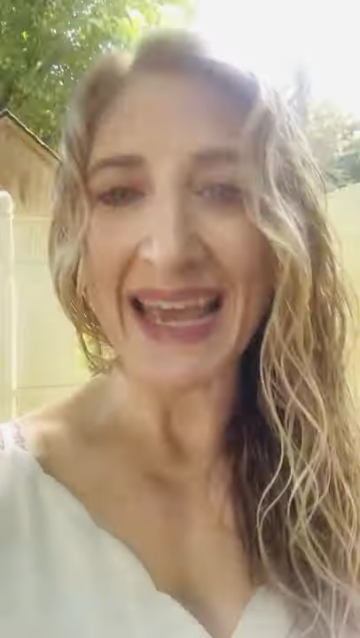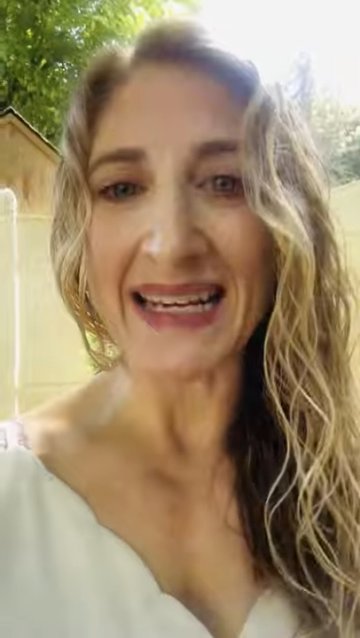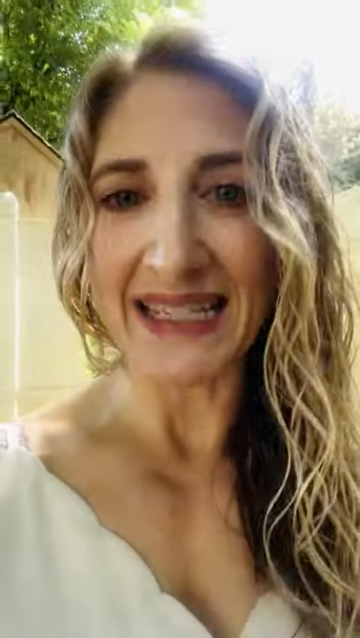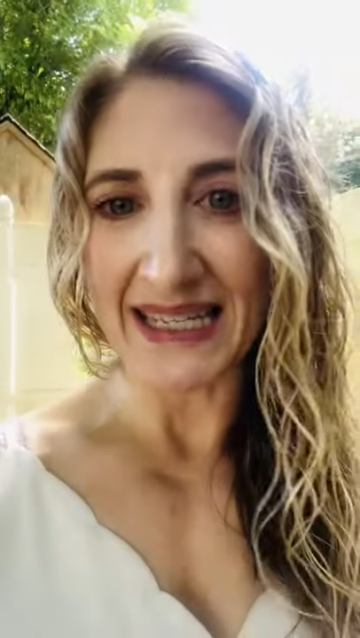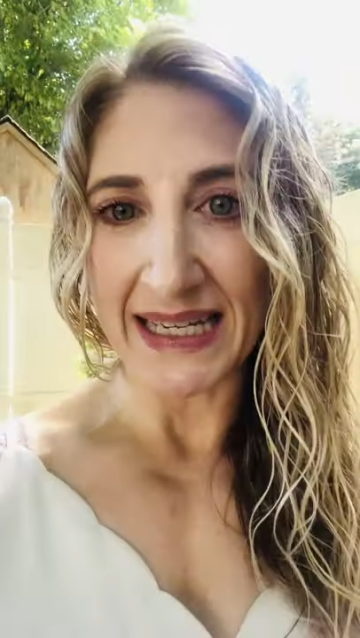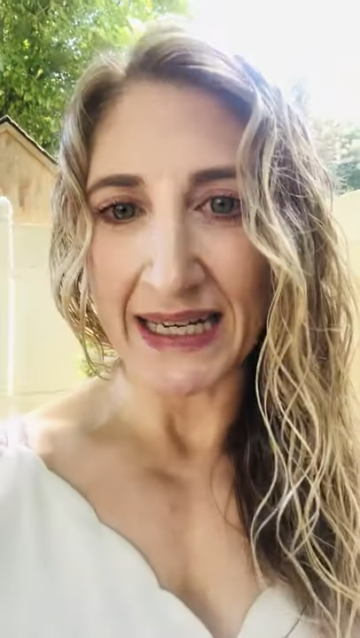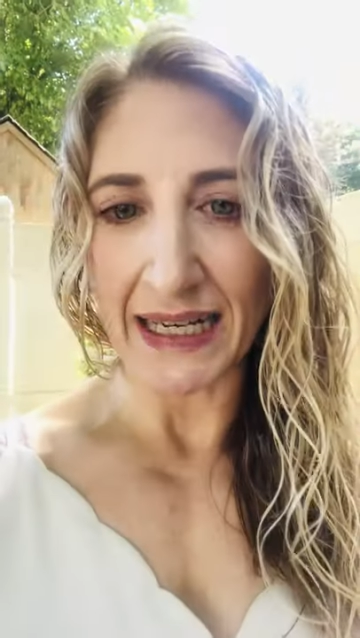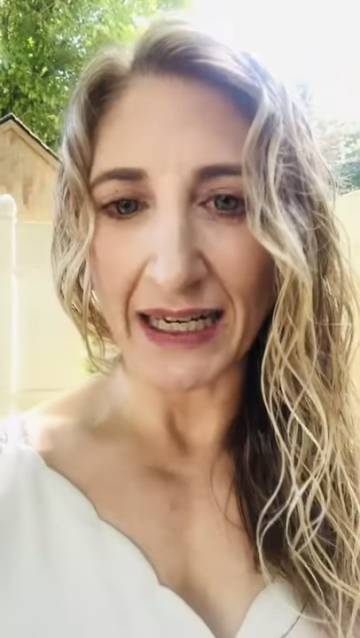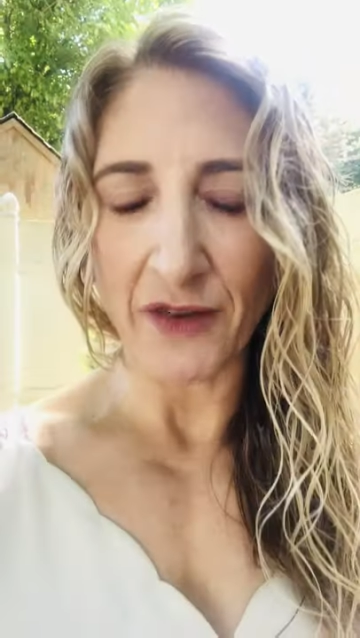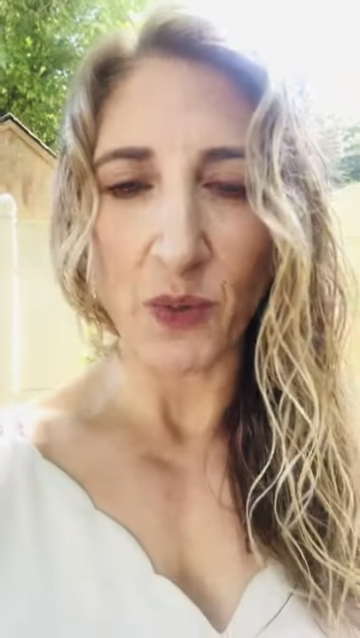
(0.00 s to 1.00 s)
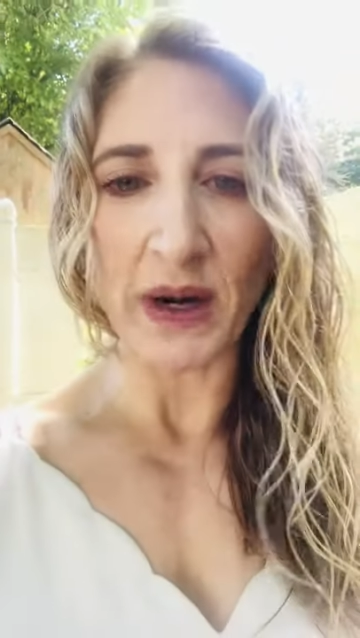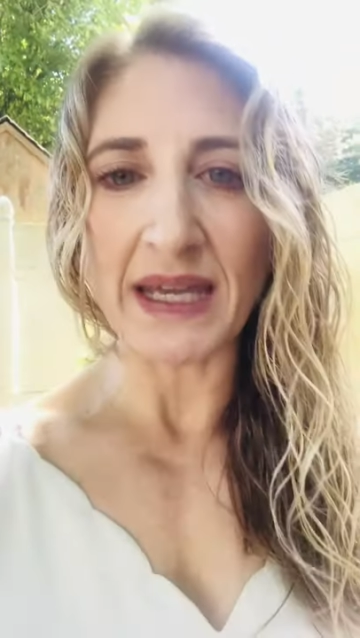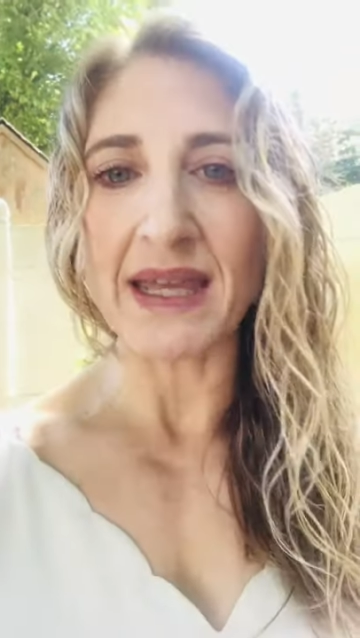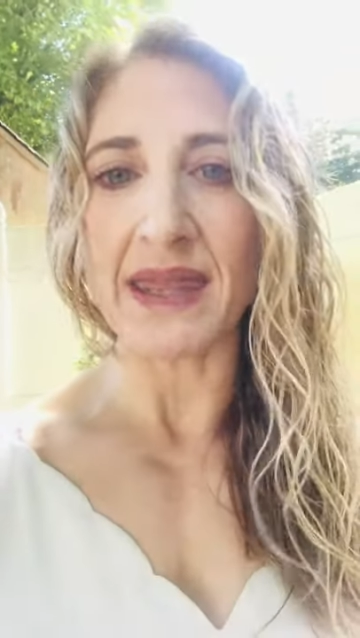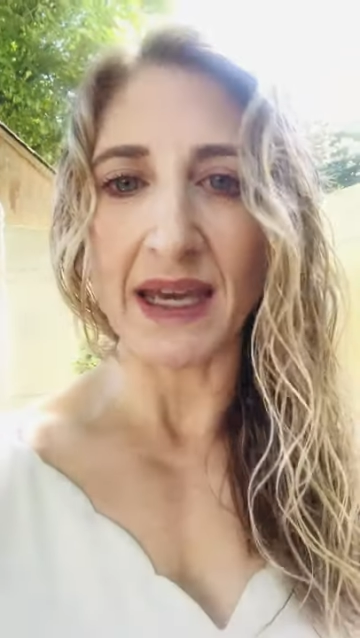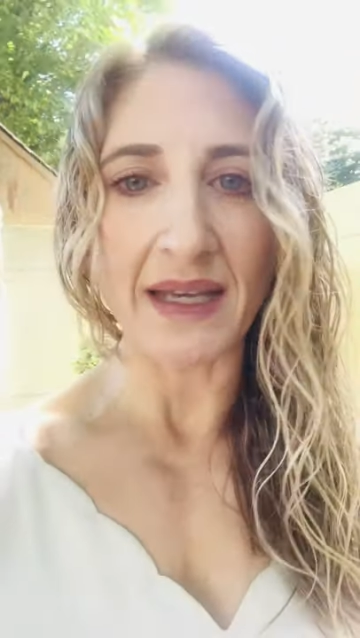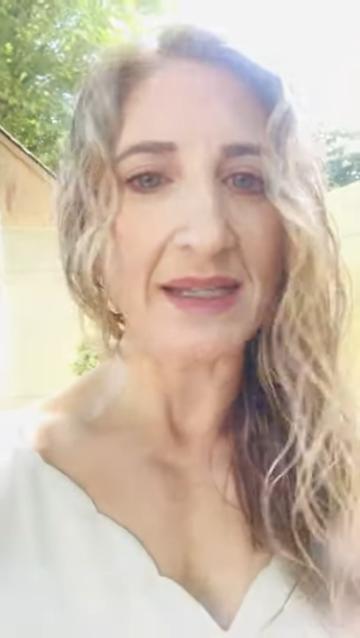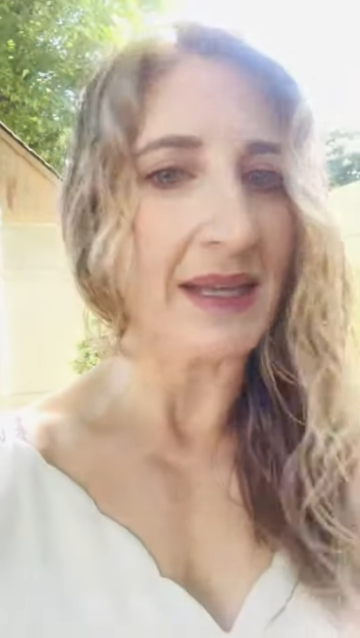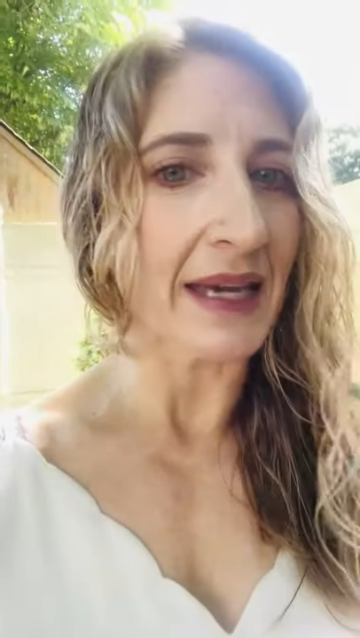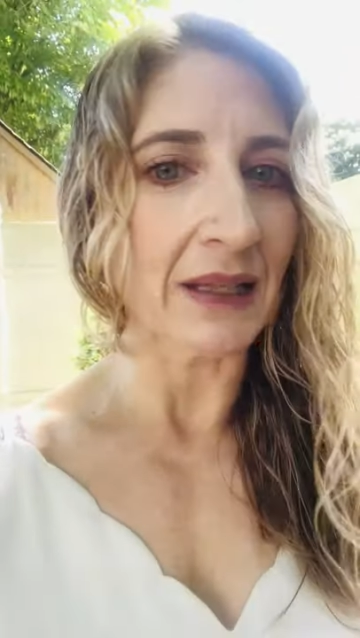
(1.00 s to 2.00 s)
idea of what he
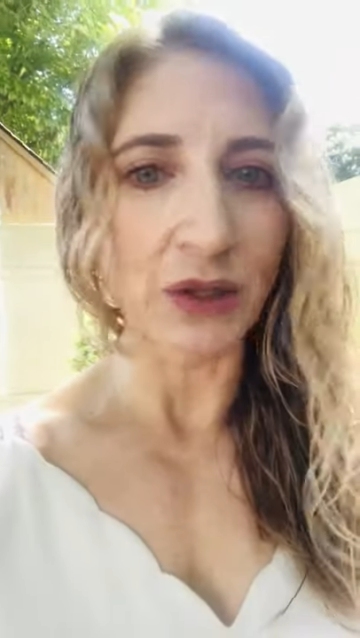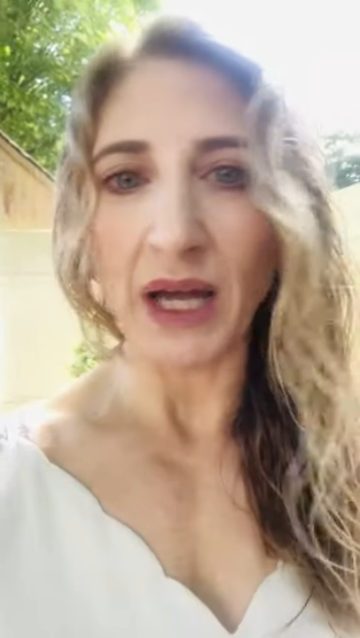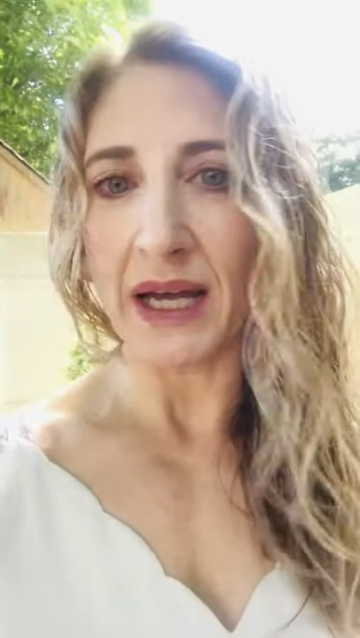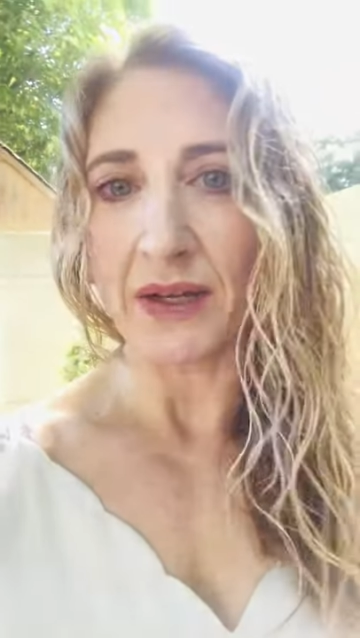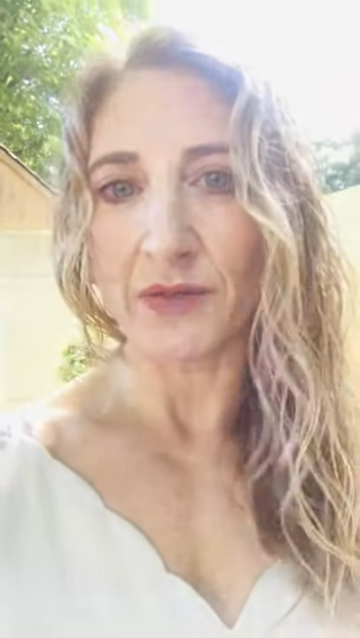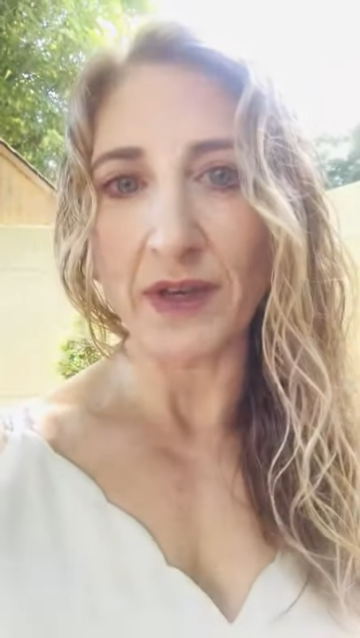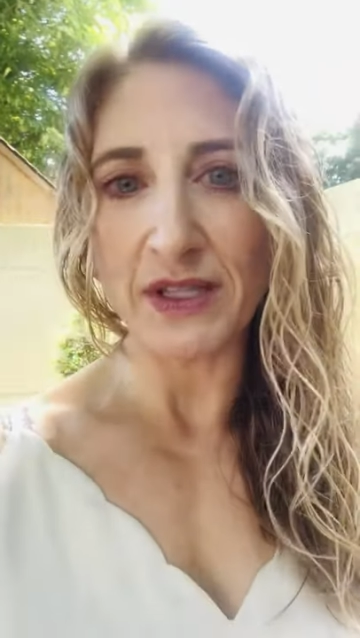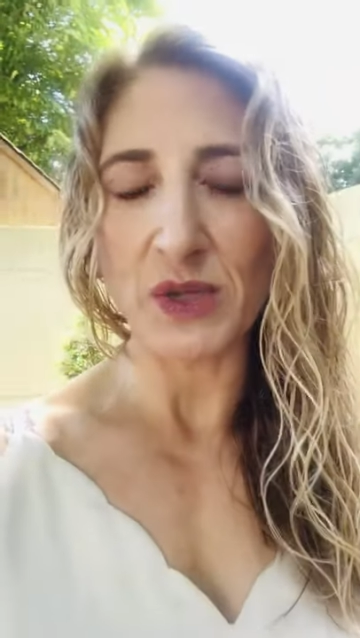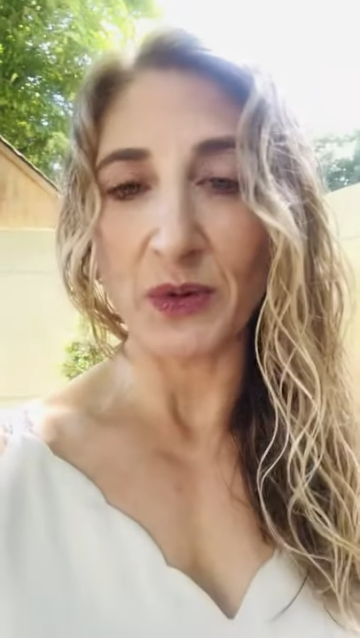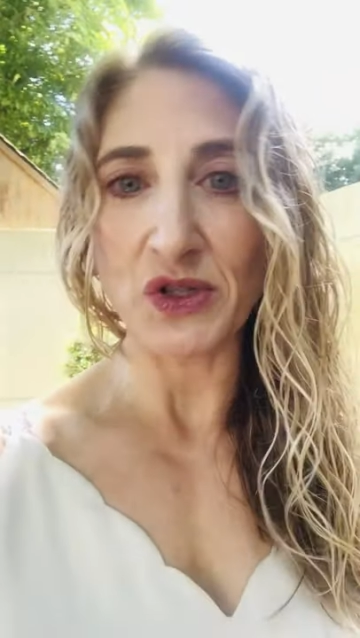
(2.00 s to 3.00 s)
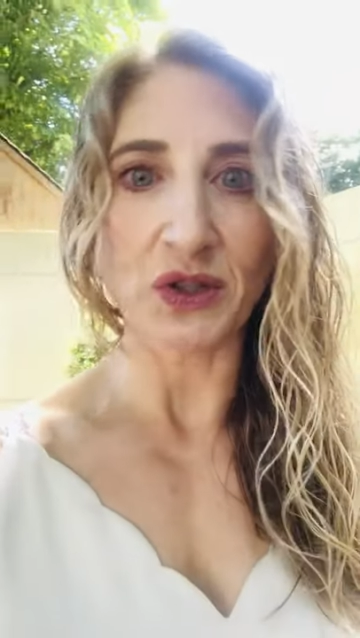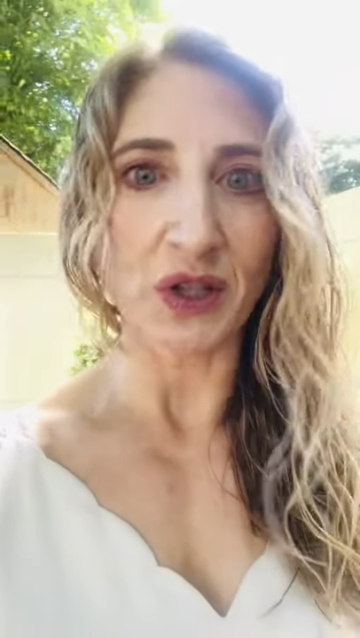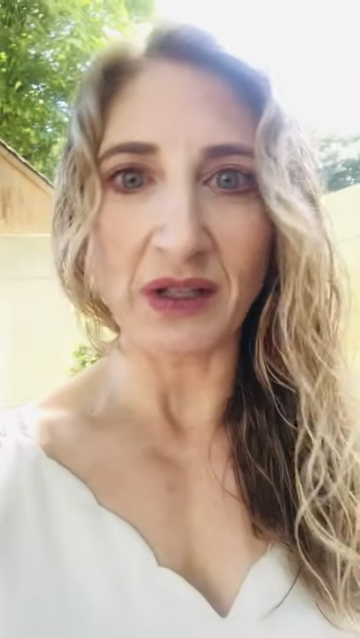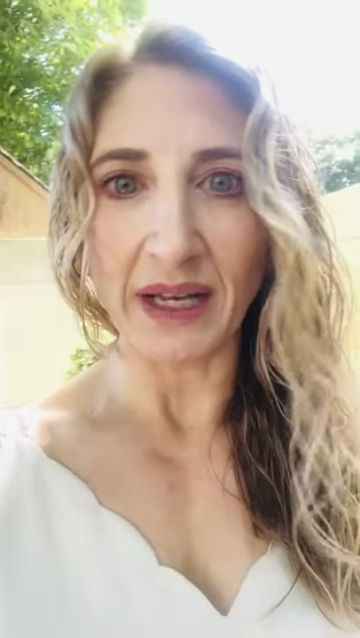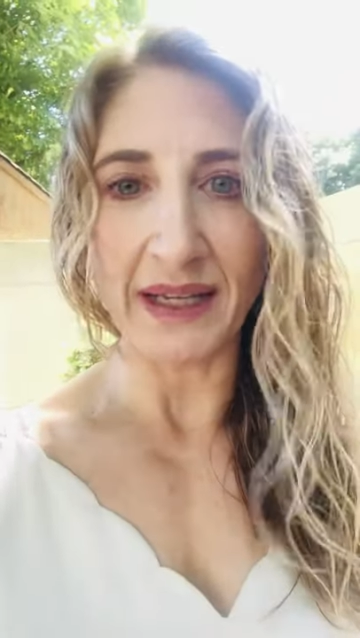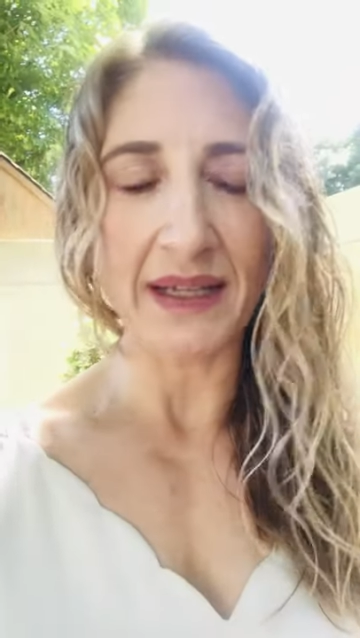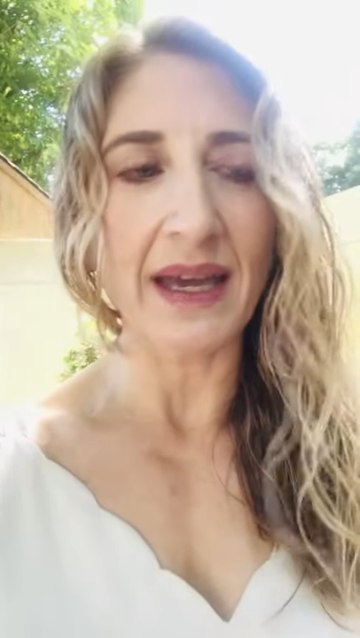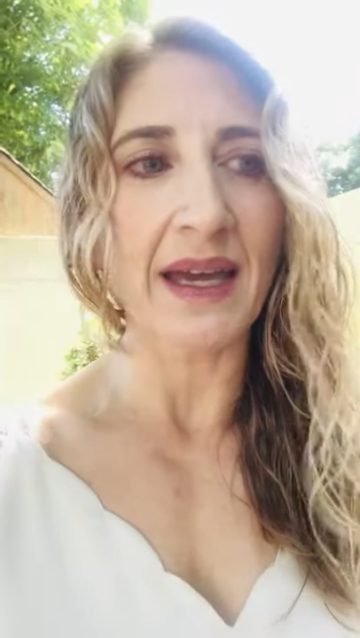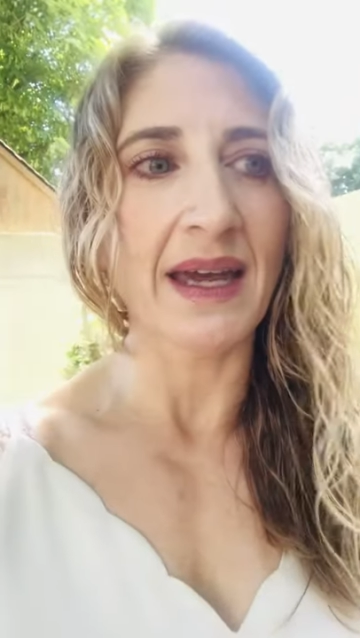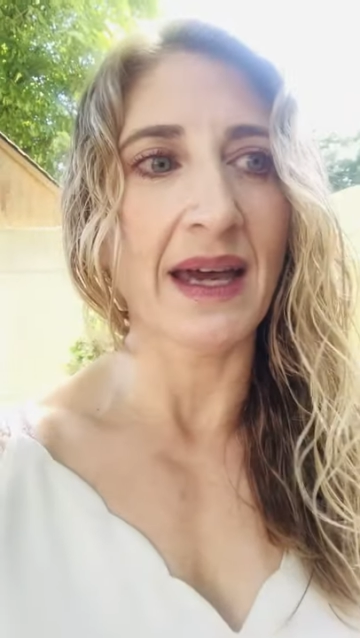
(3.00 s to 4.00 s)
thinks like love is supposed to look like
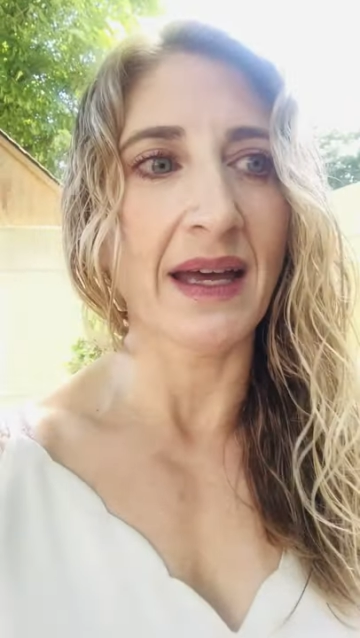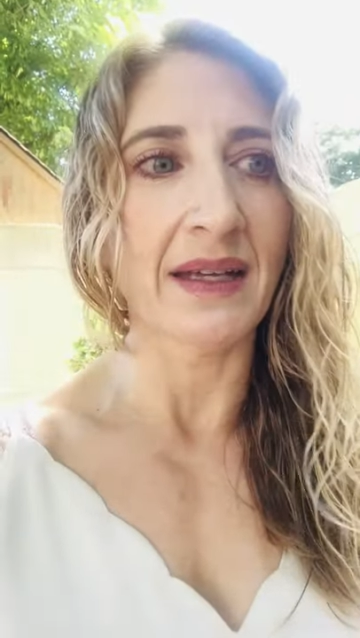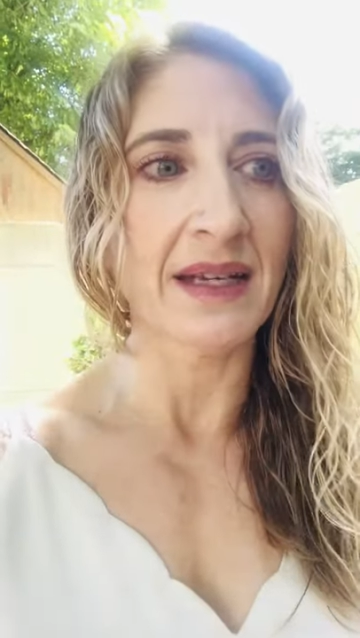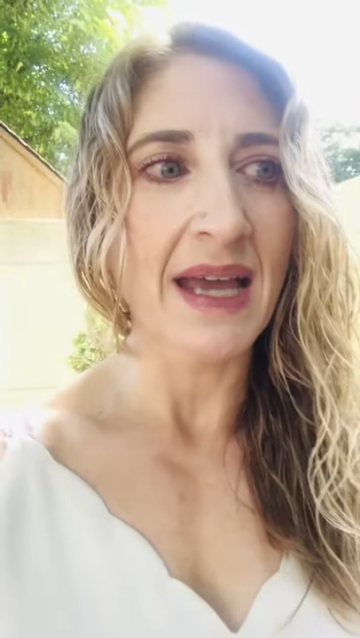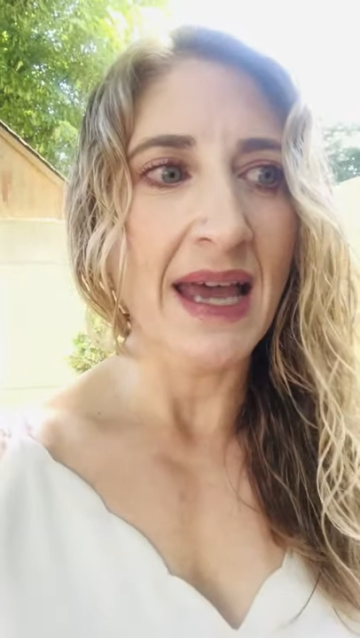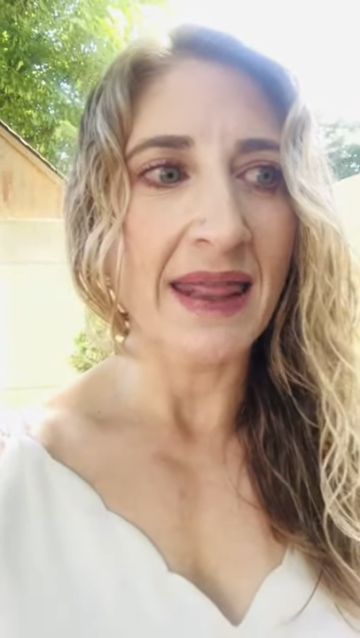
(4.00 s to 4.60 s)
and